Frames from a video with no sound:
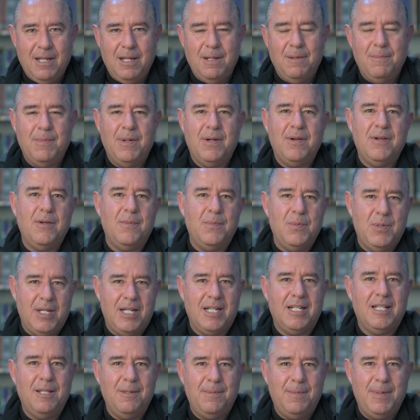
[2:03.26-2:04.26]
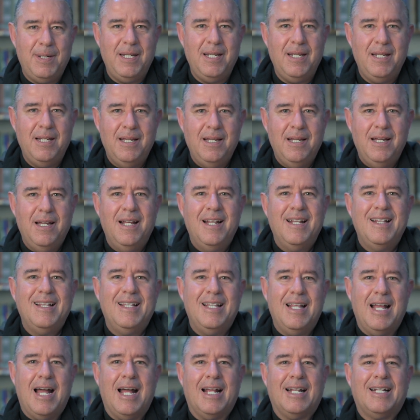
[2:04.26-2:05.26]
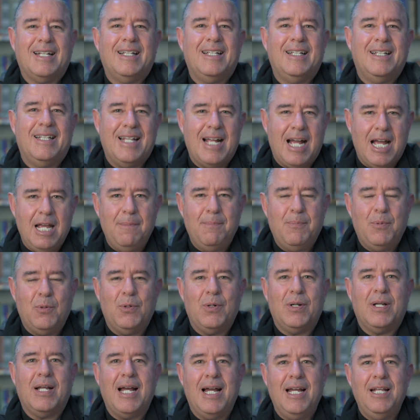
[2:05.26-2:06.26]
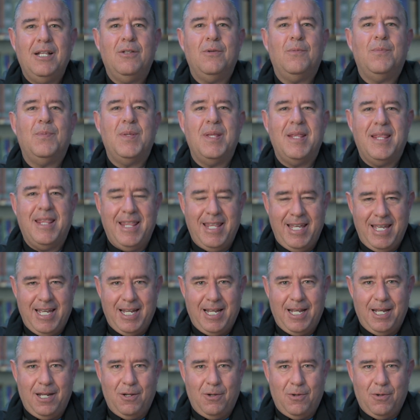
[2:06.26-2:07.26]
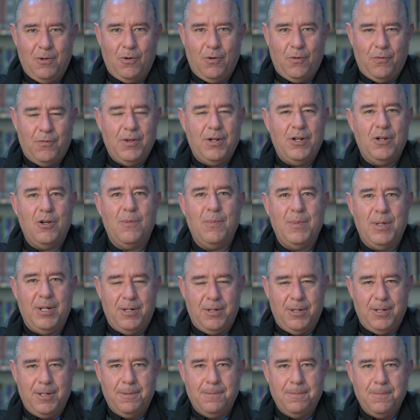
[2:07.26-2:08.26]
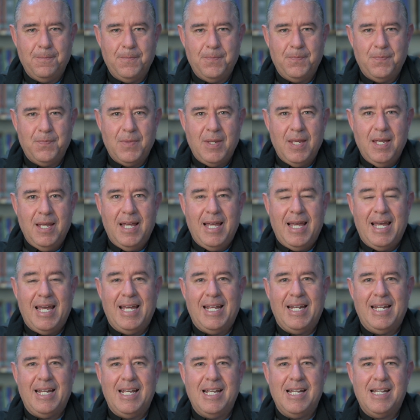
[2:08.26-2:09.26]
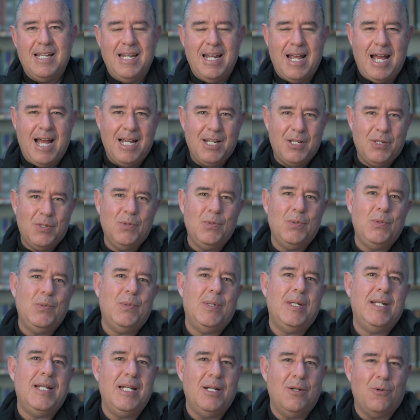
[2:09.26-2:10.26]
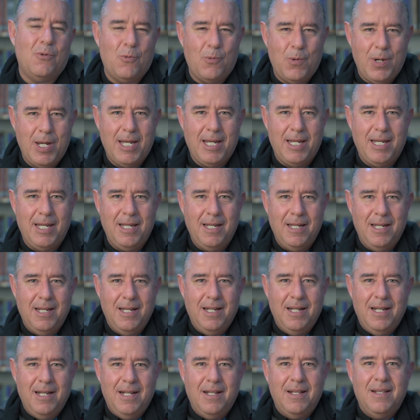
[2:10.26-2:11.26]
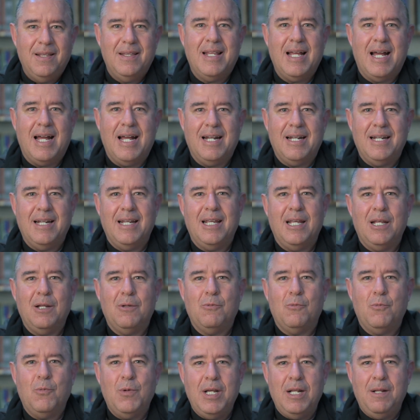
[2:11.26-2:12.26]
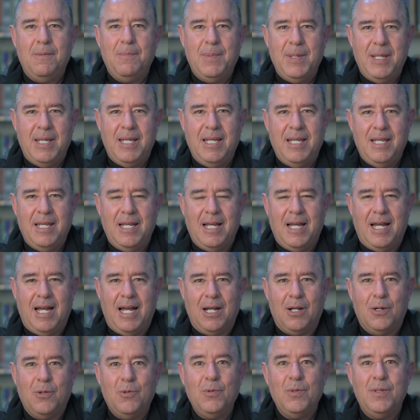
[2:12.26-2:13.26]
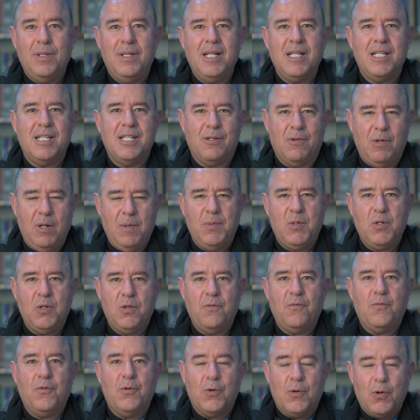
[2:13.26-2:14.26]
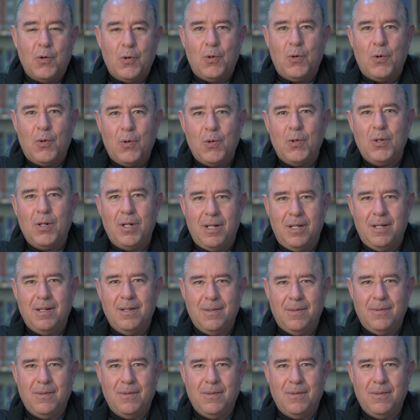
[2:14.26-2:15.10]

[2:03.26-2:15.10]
and very objectively a type or kind of thing or phenomenon. And it has to do it in a way that it will be a good description for all